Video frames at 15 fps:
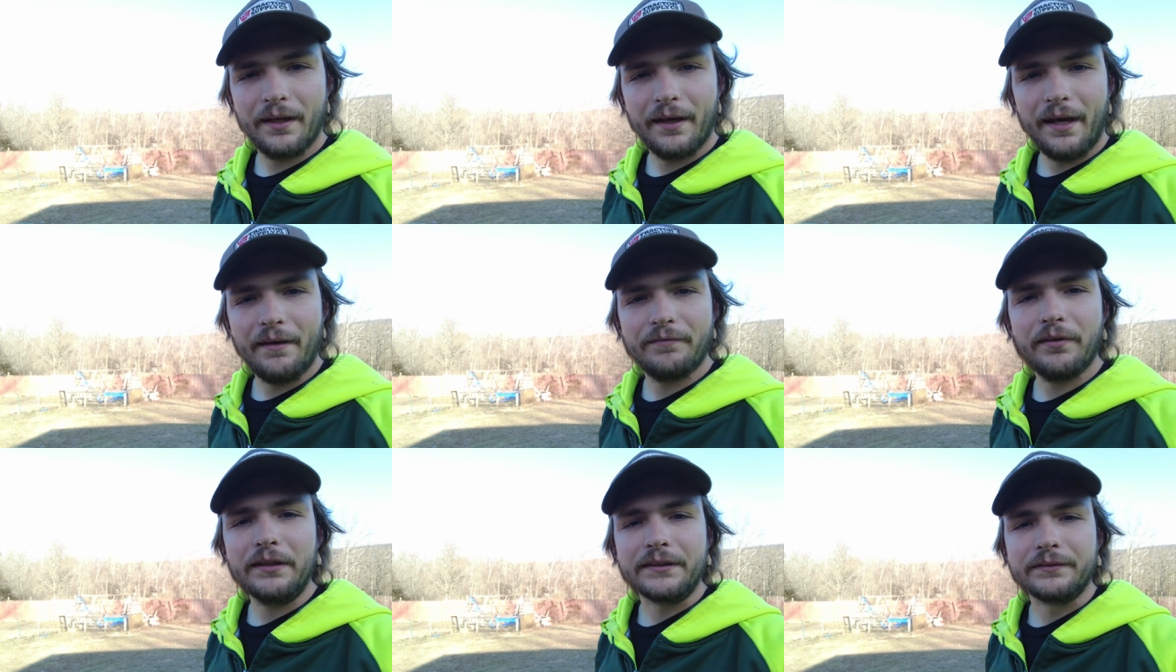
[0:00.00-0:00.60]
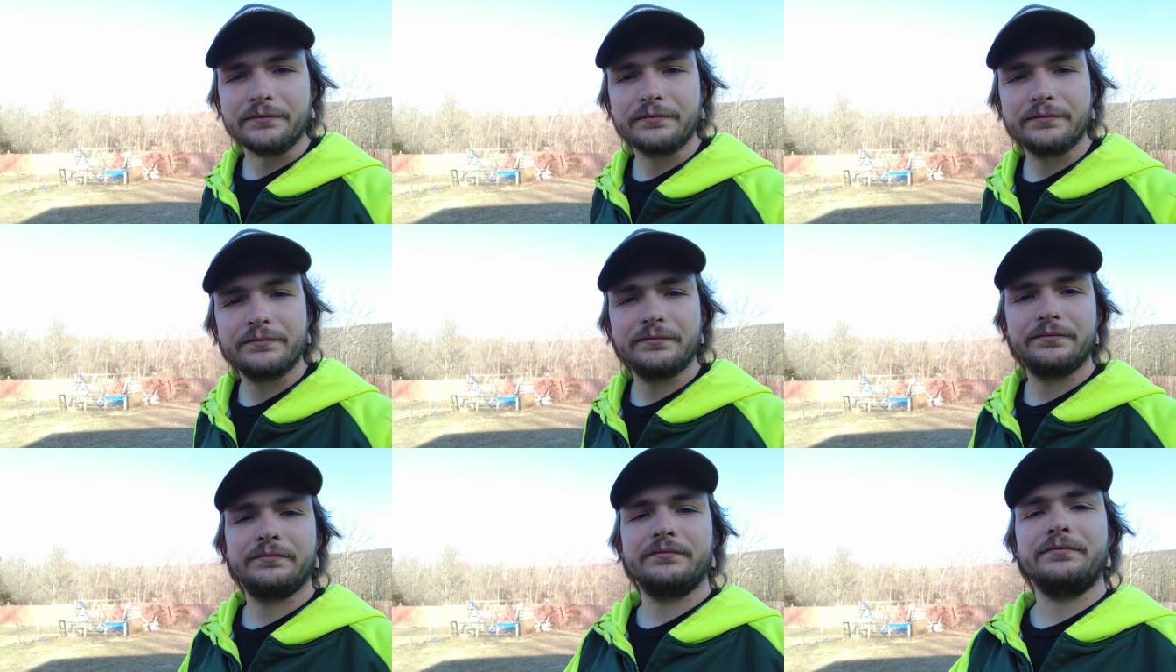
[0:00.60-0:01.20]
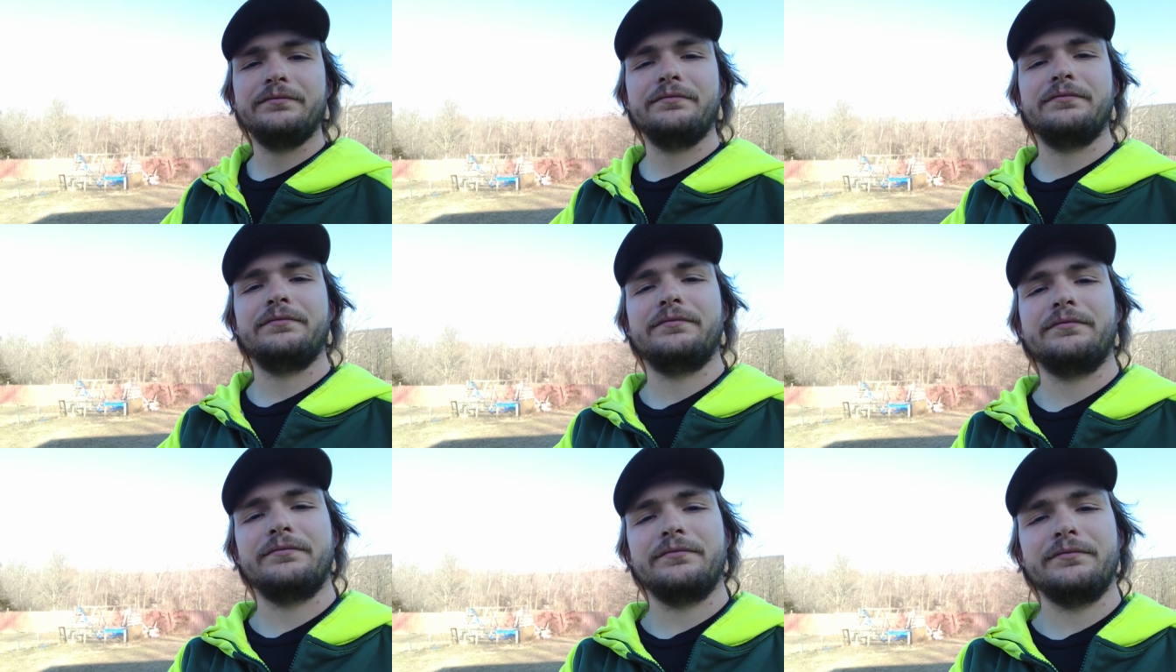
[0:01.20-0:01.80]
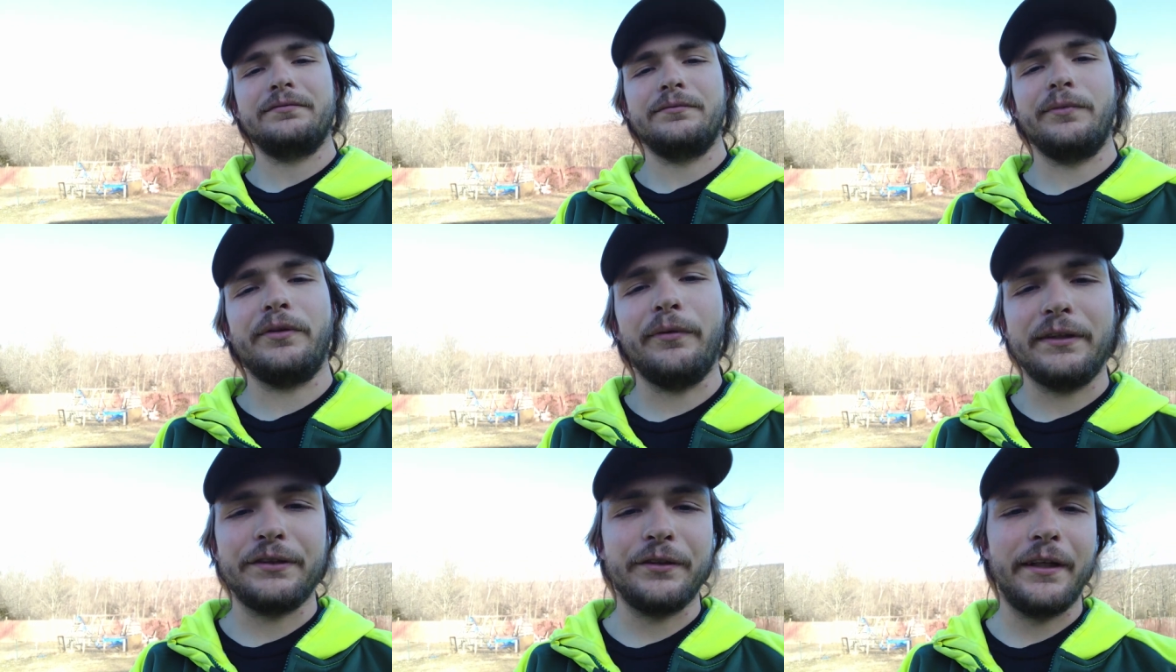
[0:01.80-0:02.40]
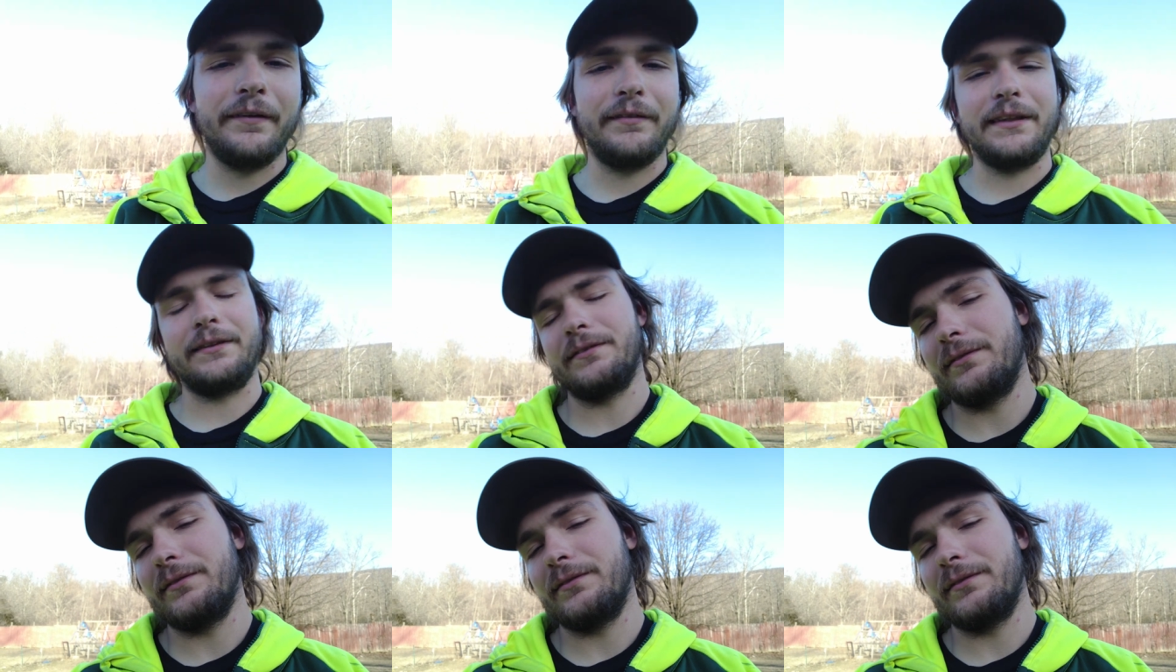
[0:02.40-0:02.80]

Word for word: Have fun with what you're given.